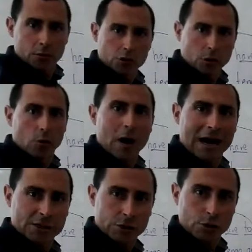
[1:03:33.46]
so
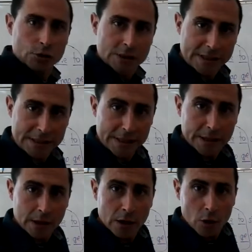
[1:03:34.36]
as you
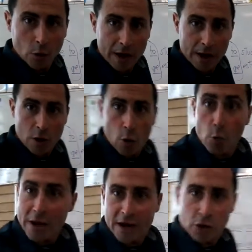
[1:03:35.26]
see,
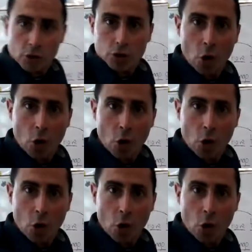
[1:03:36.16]
we are not